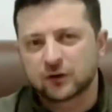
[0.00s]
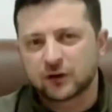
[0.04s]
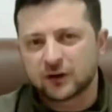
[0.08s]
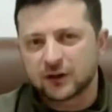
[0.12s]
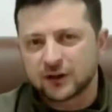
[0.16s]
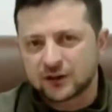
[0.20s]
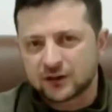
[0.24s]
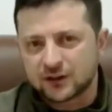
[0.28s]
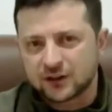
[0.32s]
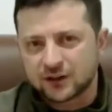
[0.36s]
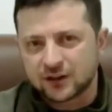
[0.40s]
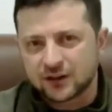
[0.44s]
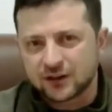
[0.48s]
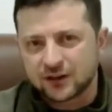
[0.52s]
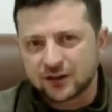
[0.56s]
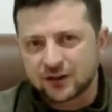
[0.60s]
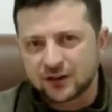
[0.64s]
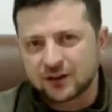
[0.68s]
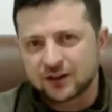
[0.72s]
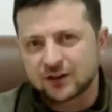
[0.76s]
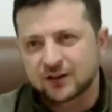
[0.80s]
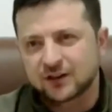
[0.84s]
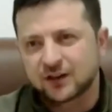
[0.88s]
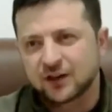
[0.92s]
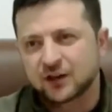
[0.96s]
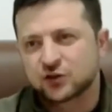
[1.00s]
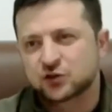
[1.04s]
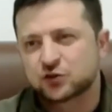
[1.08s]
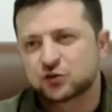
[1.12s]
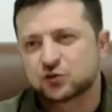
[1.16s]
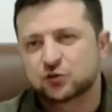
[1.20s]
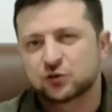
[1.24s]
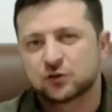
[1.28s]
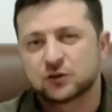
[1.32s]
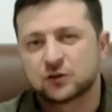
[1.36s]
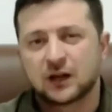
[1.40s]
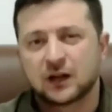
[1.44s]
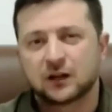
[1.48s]
I have cooled
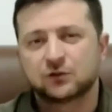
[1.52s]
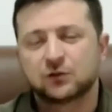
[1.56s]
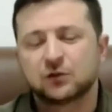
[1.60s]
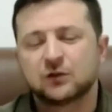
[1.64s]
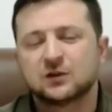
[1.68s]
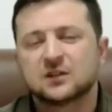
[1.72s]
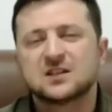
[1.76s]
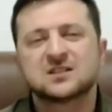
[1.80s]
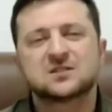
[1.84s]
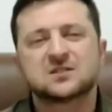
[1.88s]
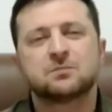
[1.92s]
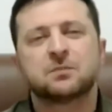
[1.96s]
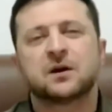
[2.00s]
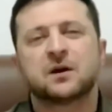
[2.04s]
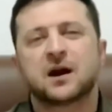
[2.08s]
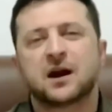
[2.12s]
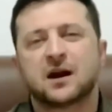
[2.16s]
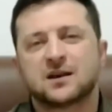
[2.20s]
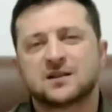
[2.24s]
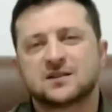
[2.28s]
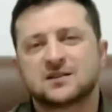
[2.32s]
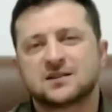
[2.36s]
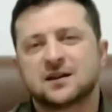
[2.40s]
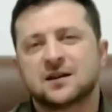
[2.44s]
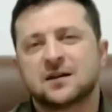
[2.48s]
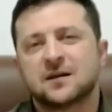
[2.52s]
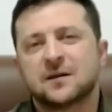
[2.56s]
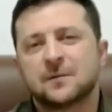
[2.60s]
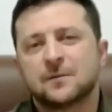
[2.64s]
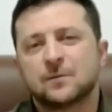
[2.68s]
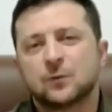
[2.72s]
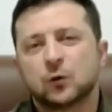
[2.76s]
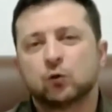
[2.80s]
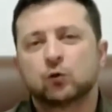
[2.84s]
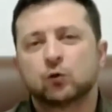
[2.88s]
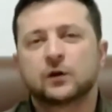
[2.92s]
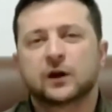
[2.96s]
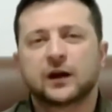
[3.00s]
down regarding this question a long time
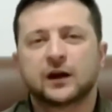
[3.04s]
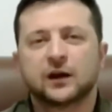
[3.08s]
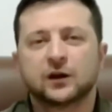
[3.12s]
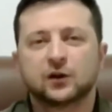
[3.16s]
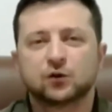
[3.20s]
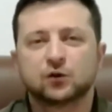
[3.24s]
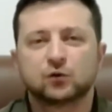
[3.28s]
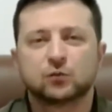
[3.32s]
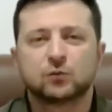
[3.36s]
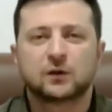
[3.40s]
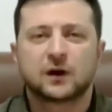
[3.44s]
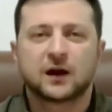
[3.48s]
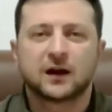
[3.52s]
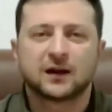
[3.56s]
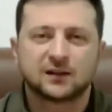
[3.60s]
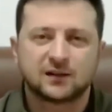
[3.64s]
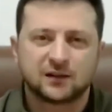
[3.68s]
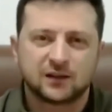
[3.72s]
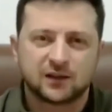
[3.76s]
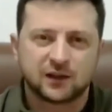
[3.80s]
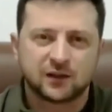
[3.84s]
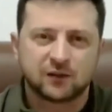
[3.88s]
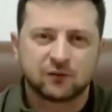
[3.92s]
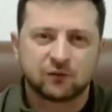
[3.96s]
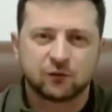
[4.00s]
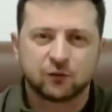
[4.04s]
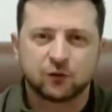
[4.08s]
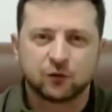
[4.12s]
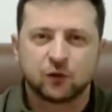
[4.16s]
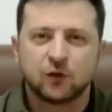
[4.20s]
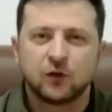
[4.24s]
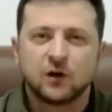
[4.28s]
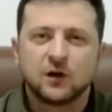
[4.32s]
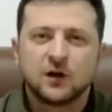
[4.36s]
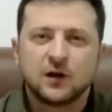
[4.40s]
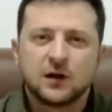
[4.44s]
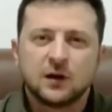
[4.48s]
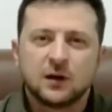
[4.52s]
ago,
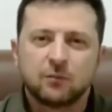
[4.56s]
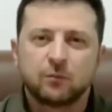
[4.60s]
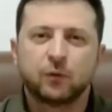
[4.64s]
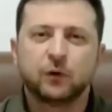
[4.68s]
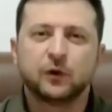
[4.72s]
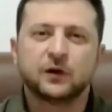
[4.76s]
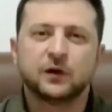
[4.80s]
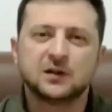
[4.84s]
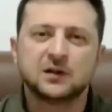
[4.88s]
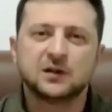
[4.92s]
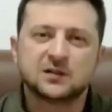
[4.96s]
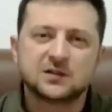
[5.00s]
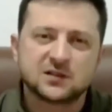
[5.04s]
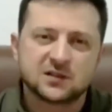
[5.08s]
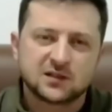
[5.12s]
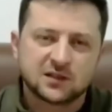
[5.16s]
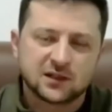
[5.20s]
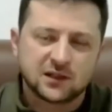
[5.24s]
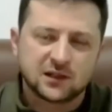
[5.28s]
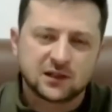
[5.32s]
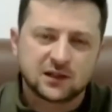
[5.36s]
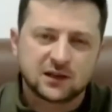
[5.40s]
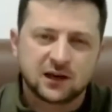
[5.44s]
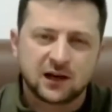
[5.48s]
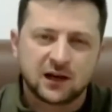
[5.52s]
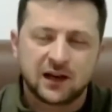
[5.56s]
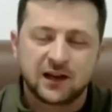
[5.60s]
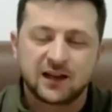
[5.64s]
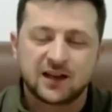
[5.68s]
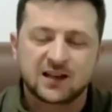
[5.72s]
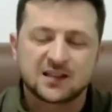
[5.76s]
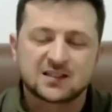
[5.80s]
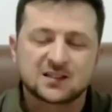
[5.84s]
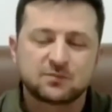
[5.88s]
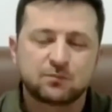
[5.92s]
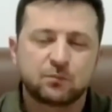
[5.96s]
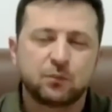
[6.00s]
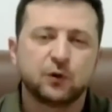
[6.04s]
after we
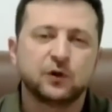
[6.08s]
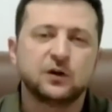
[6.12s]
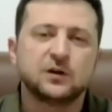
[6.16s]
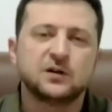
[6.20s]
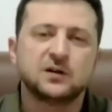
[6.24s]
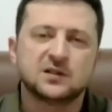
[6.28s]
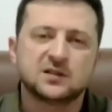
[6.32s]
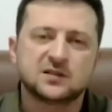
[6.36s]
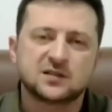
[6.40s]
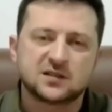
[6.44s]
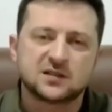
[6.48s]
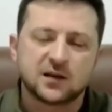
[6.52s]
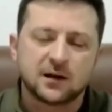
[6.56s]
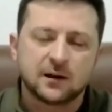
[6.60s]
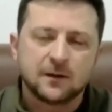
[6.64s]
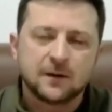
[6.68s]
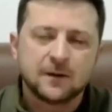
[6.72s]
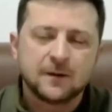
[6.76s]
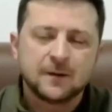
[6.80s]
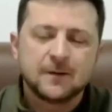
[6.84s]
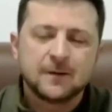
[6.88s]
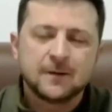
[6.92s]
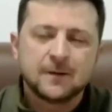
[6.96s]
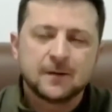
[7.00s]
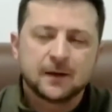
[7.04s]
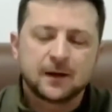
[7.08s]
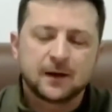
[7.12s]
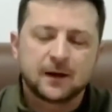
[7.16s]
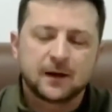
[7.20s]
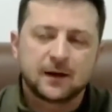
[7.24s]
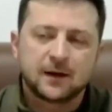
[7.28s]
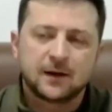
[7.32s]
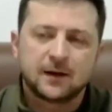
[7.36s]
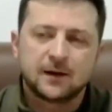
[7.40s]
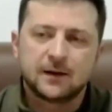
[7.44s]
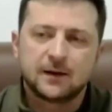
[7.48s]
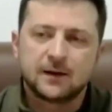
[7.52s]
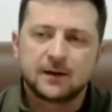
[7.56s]
understood
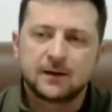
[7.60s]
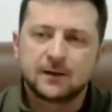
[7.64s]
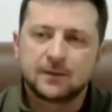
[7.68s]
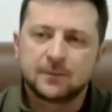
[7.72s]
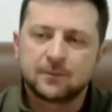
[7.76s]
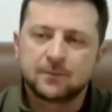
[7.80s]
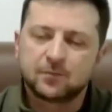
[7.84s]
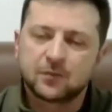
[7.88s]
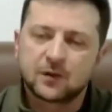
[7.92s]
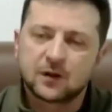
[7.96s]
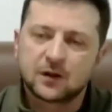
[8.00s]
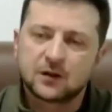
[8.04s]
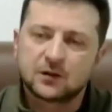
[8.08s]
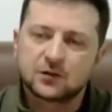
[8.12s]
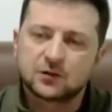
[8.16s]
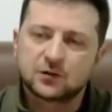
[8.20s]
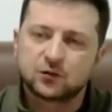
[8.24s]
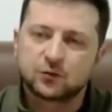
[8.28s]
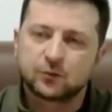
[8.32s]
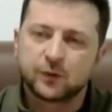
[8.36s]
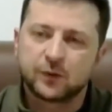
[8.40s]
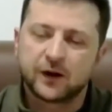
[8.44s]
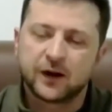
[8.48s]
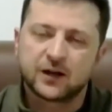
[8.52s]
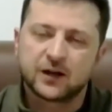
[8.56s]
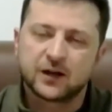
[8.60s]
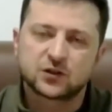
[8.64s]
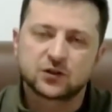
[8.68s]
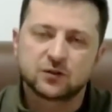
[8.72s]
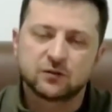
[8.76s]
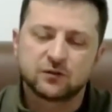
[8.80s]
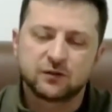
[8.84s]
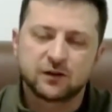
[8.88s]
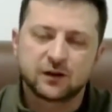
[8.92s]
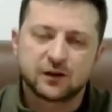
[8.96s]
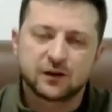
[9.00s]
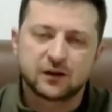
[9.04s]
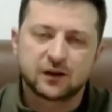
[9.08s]
that NATO is not
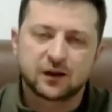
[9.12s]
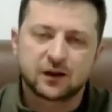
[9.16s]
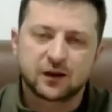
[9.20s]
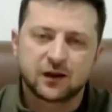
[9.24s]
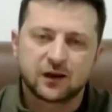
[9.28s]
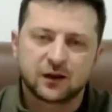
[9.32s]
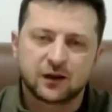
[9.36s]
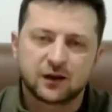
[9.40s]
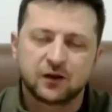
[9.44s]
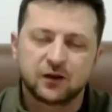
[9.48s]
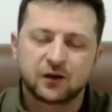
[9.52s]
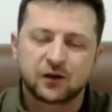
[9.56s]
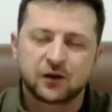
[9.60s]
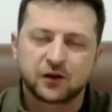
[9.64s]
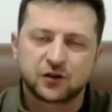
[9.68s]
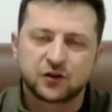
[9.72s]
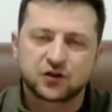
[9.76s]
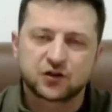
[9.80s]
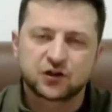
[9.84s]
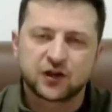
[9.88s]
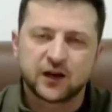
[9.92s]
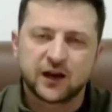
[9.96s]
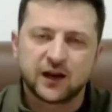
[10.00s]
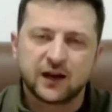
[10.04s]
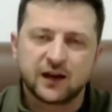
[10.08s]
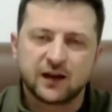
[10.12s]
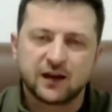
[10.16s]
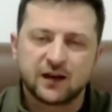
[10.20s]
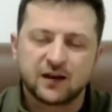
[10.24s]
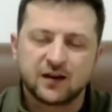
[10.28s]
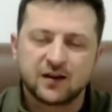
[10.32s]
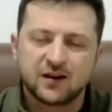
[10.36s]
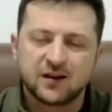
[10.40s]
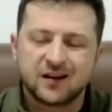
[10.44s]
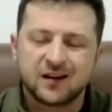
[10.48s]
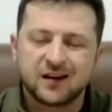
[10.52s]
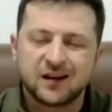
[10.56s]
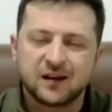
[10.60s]
prepared to accept
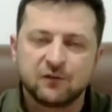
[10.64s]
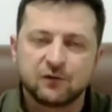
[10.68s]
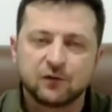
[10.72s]
Ukraine.